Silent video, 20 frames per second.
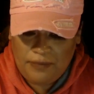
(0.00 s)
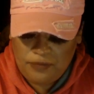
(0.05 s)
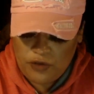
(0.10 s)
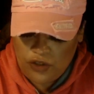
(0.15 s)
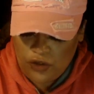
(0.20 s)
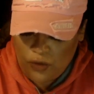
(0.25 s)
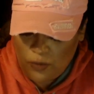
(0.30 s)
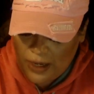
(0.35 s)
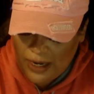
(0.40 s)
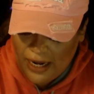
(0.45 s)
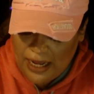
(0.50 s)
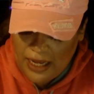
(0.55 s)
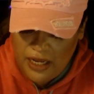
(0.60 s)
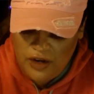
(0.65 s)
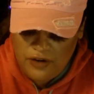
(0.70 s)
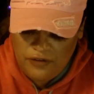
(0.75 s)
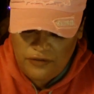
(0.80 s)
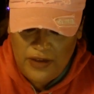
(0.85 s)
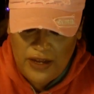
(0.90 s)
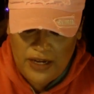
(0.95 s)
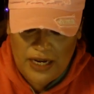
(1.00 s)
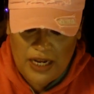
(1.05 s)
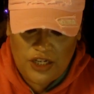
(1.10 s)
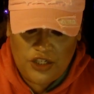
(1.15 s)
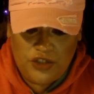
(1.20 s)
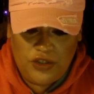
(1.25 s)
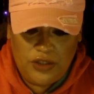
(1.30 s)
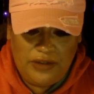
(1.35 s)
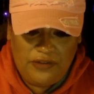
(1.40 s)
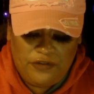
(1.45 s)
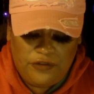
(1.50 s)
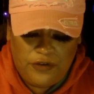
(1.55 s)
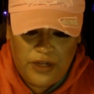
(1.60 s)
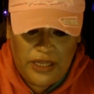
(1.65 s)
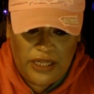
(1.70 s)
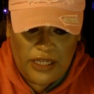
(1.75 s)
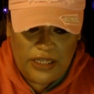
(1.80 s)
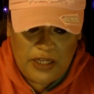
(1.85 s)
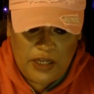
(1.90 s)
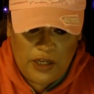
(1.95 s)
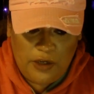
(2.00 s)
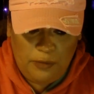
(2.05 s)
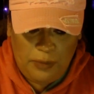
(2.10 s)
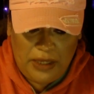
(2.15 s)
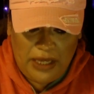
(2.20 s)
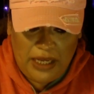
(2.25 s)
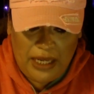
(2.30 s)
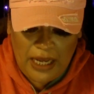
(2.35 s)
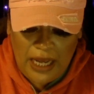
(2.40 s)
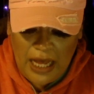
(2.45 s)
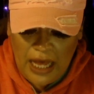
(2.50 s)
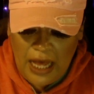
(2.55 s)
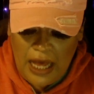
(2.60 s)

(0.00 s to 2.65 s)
So when I hear financially free, this could be